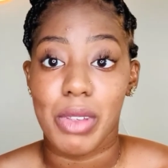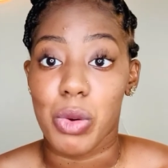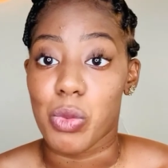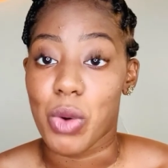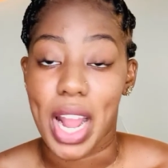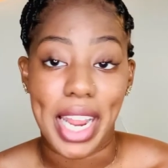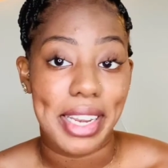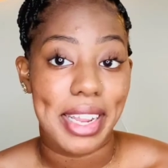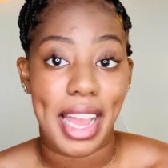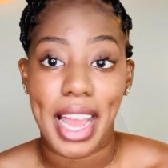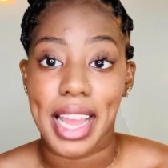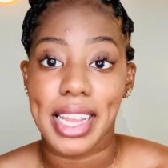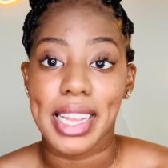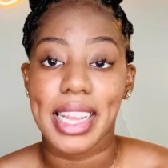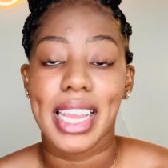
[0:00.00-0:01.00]
Why
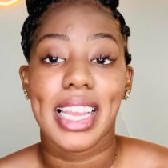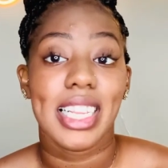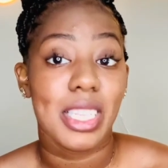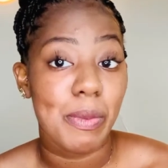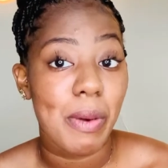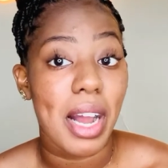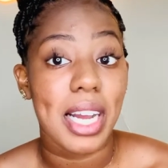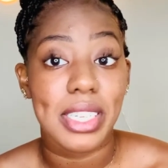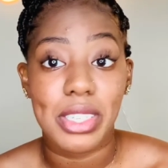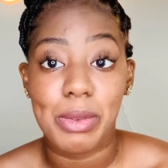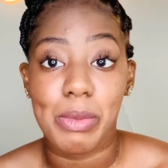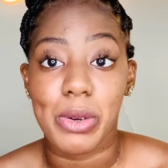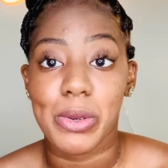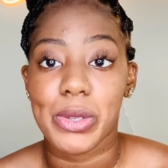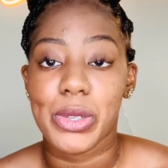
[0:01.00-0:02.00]
not? It's
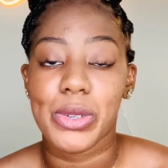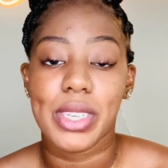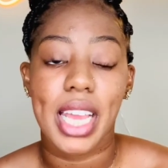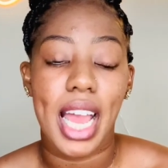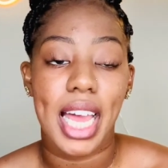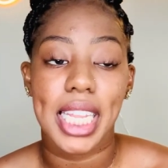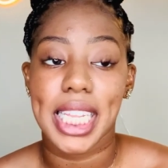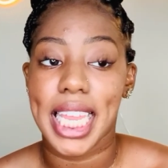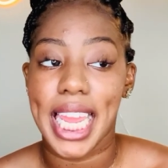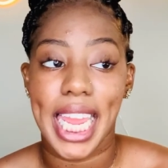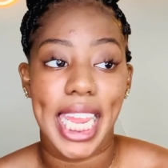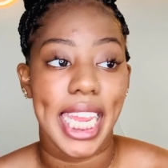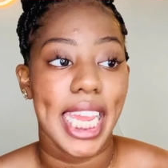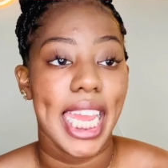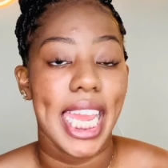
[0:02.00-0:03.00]
possible. Do not let